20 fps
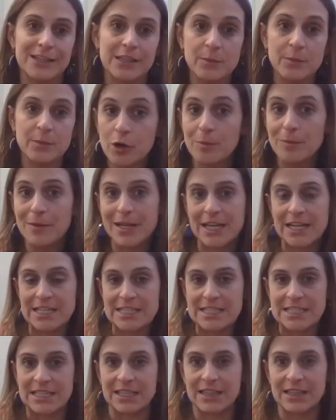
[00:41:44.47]
the board meeting
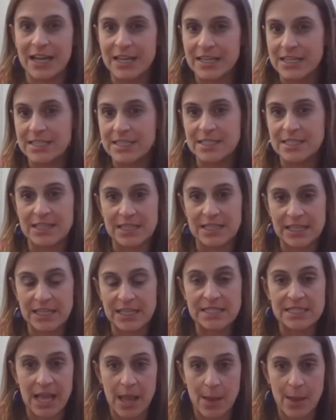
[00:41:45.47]
and see the ideas that the
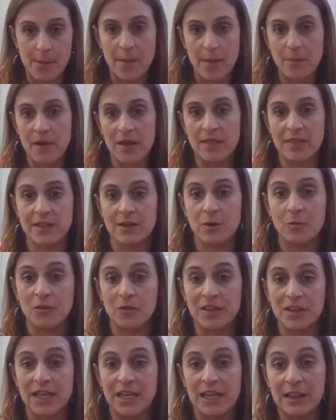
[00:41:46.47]
kids came up with and
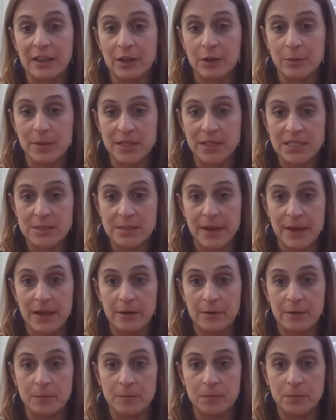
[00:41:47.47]
hopefully get a little bit
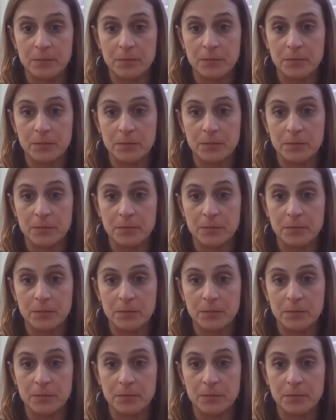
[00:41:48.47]
inspired.